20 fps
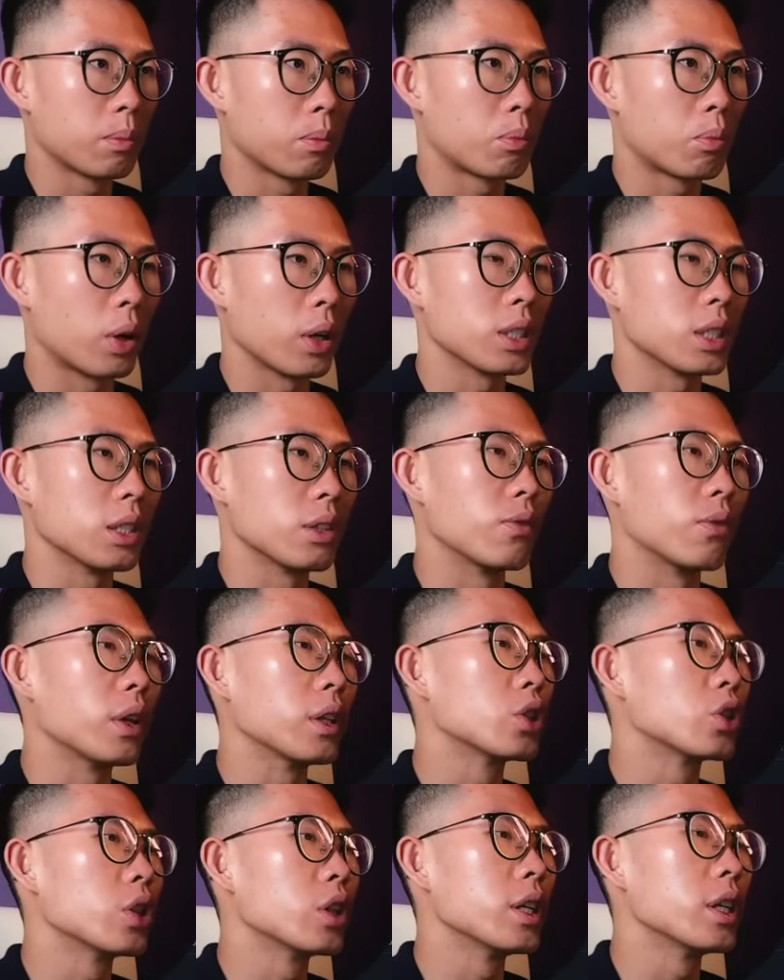Price
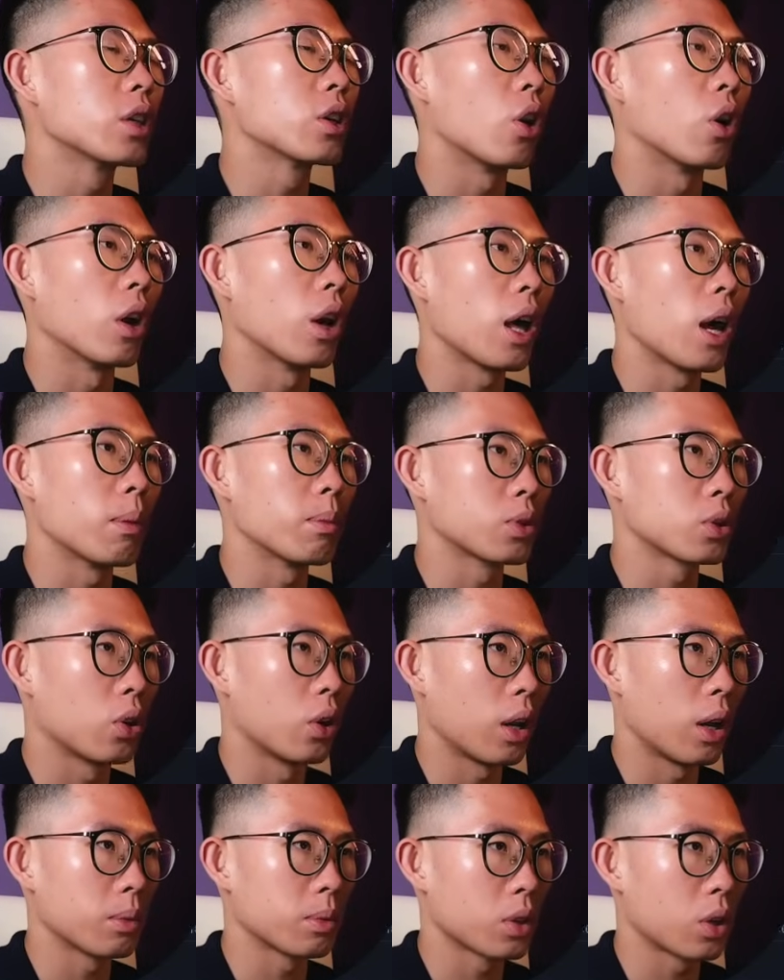eventually collapsed,
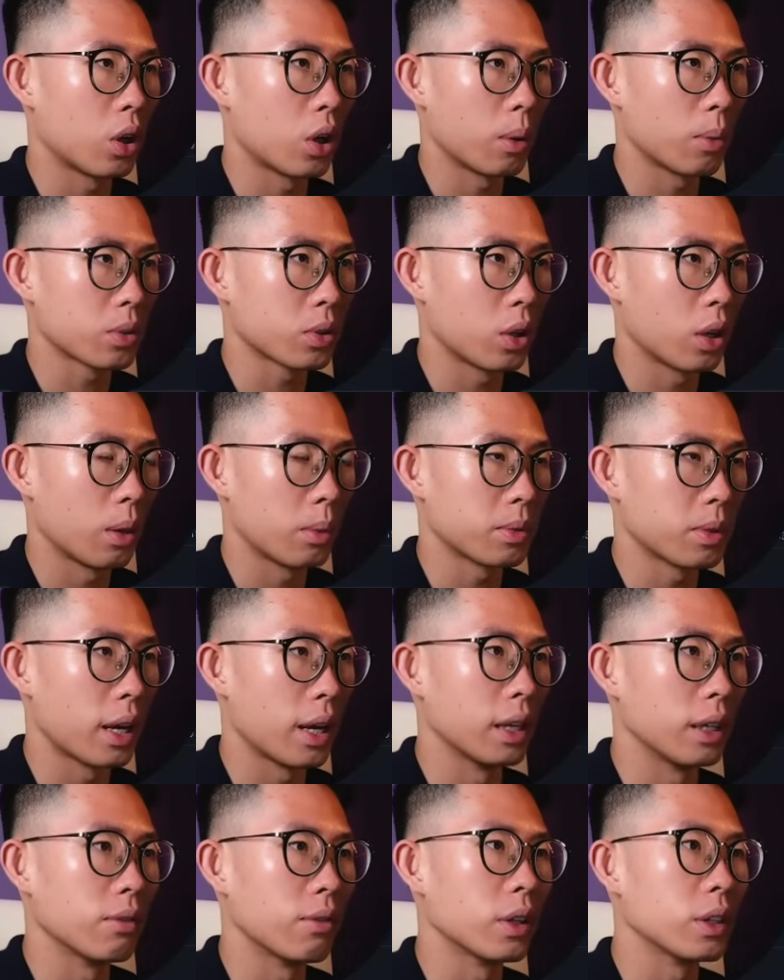collapsed, collapsed, collapsed,
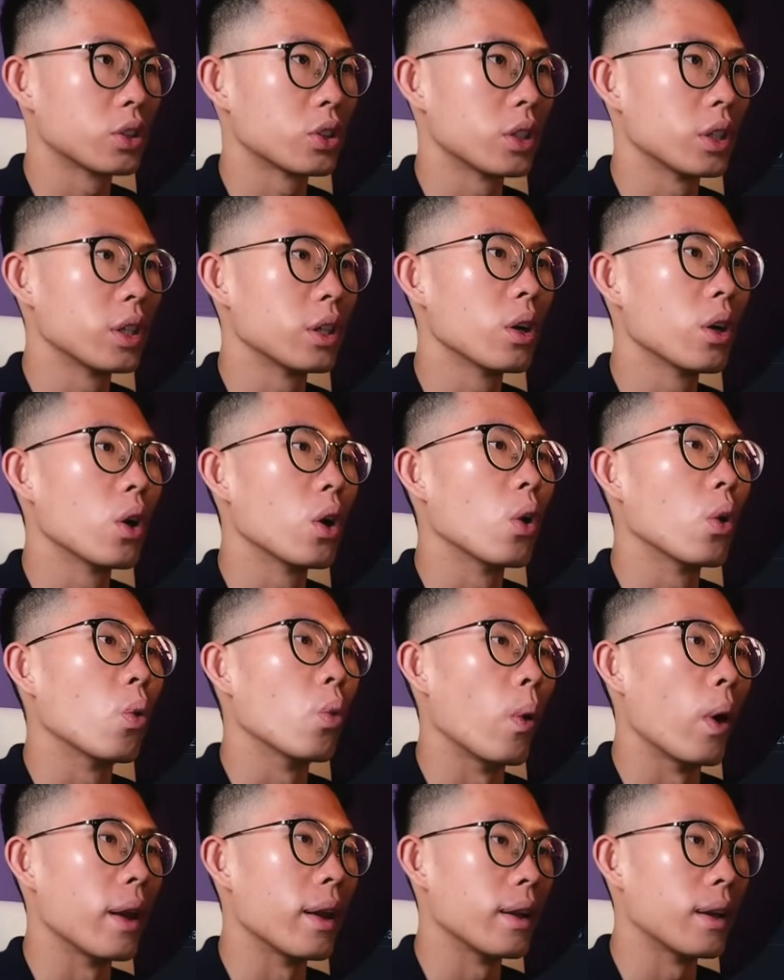and eventually
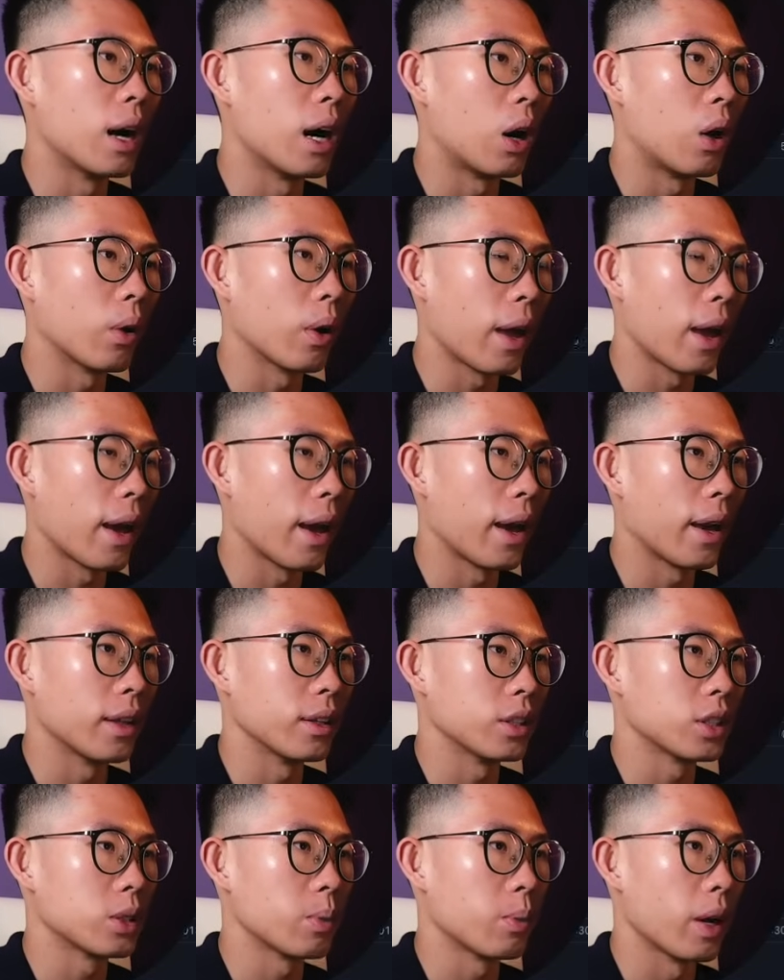went down
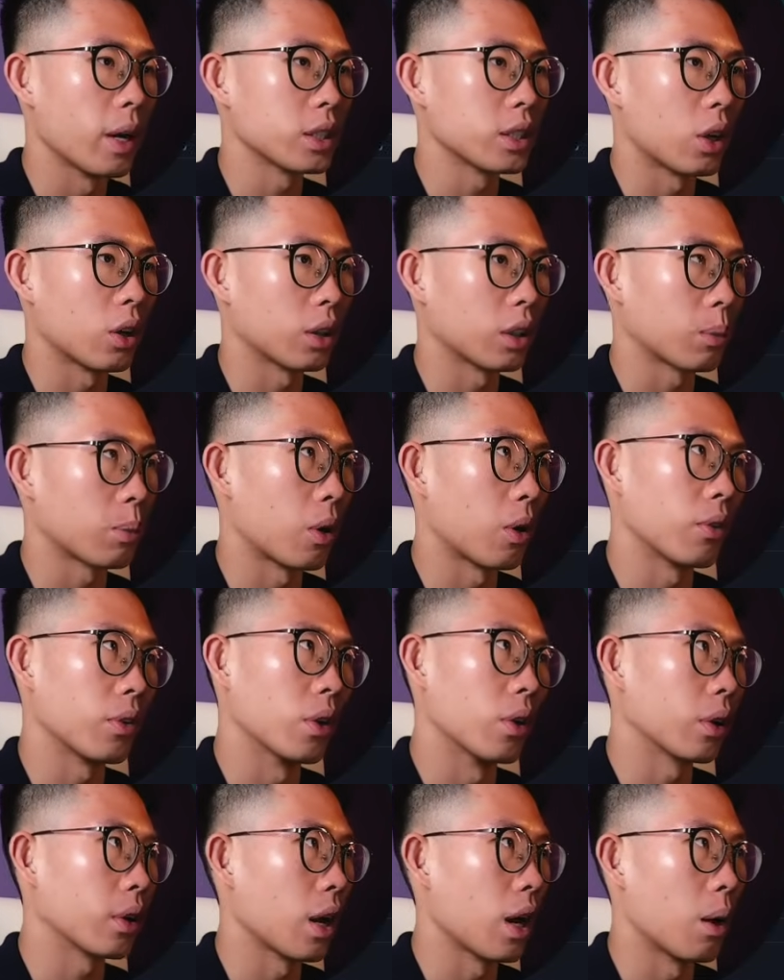and smashed our take profit.
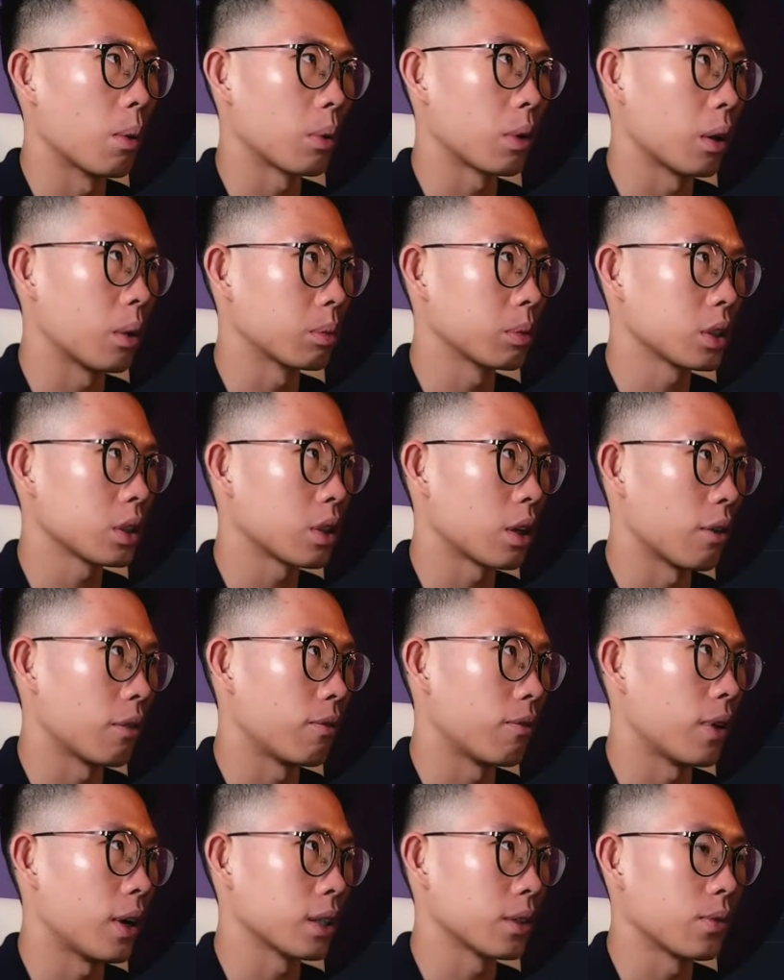Okay, I'm, I'm just gonna
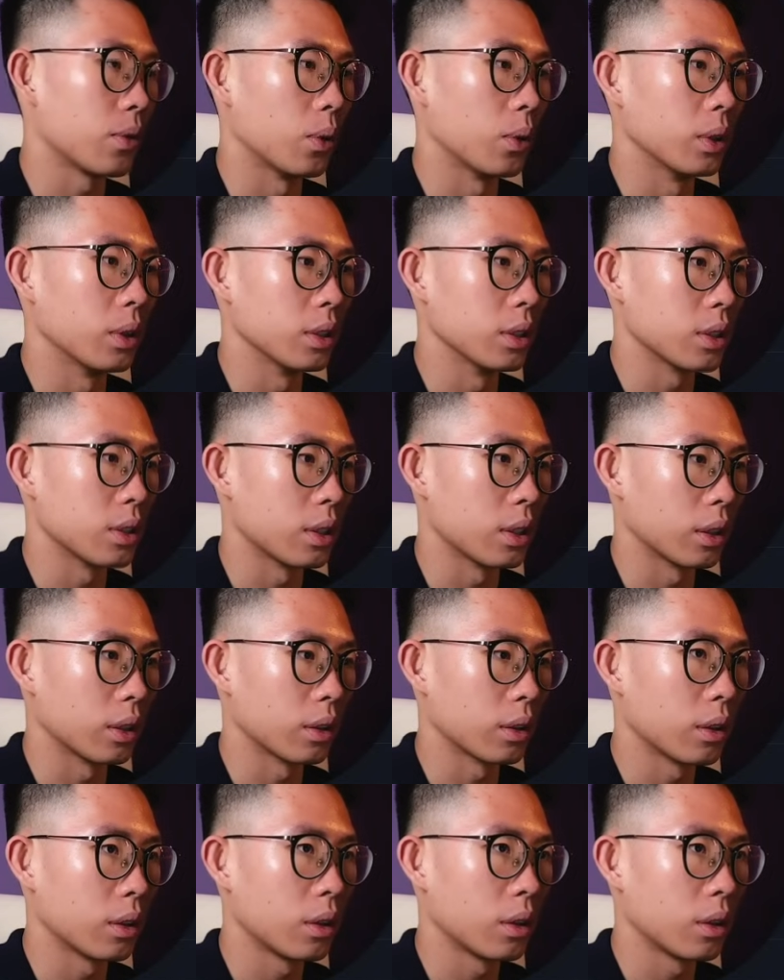fast forward this thing.